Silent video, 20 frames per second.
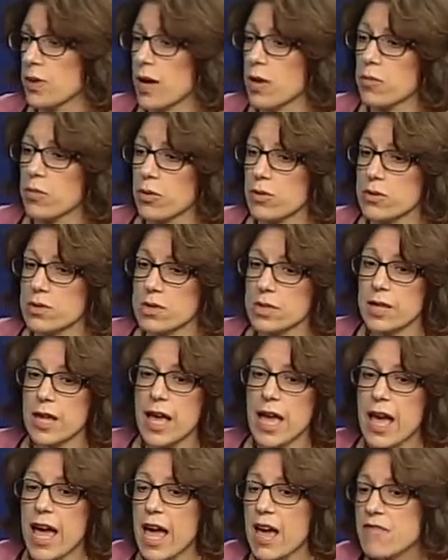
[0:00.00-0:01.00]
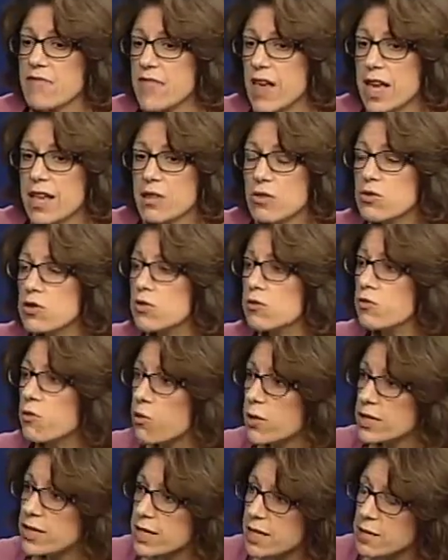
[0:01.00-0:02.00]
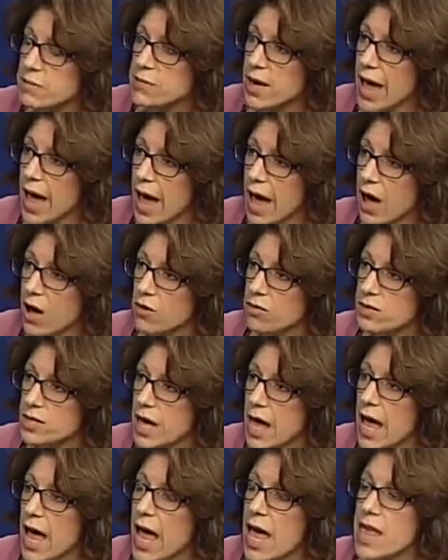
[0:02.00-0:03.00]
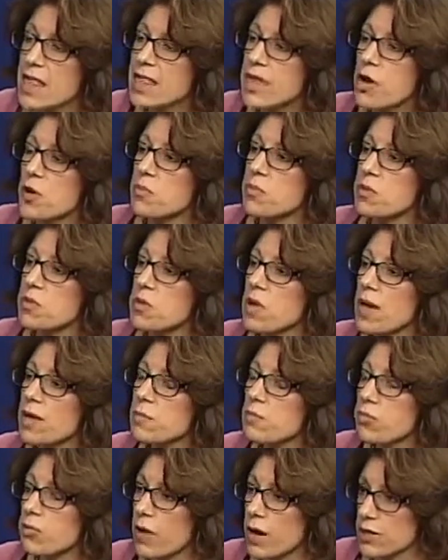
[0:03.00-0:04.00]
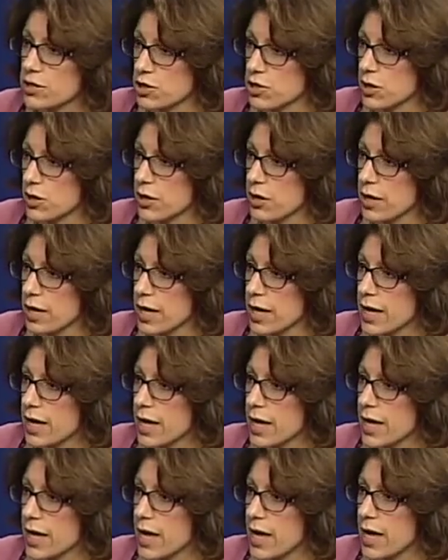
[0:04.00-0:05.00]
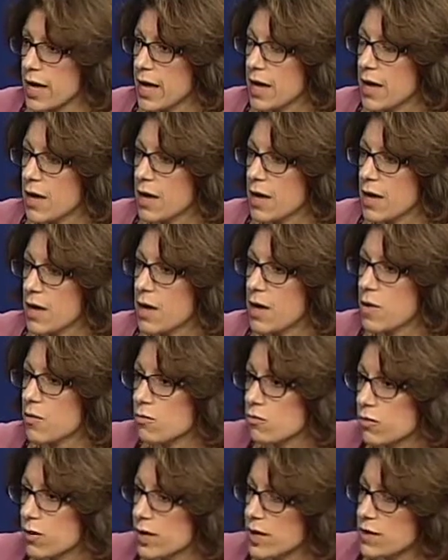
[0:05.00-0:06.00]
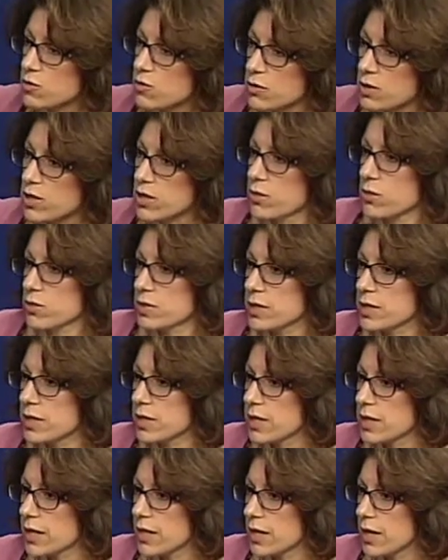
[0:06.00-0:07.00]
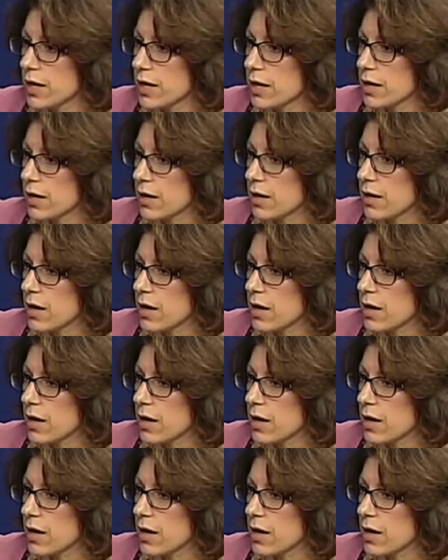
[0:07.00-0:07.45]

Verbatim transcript: pound person, if they lose 14 pounds, their blood pressure is reduced. Oh yeah.